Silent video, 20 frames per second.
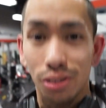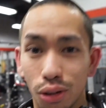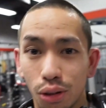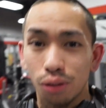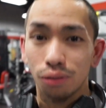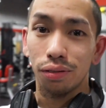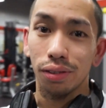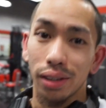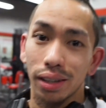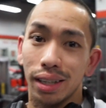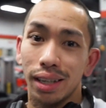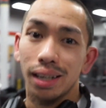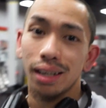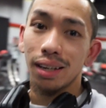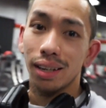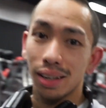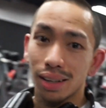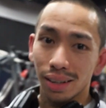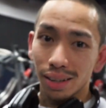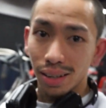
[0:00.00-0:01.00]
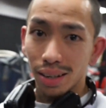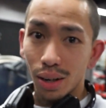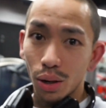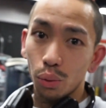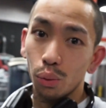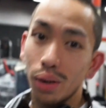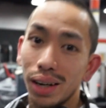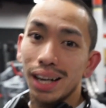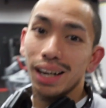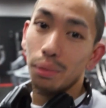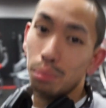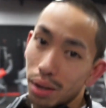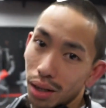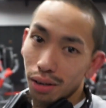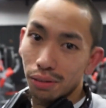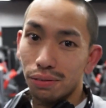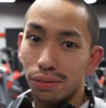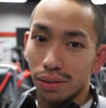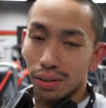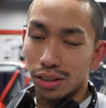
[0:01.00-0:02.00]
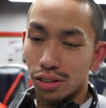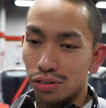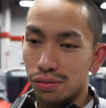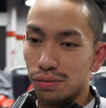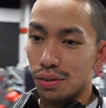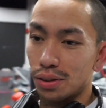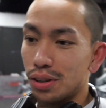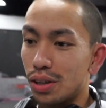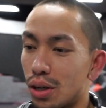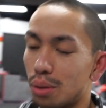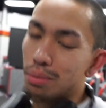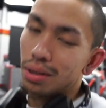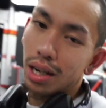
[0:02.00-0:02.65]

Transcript: So hopefully we'll have better footage for y'all.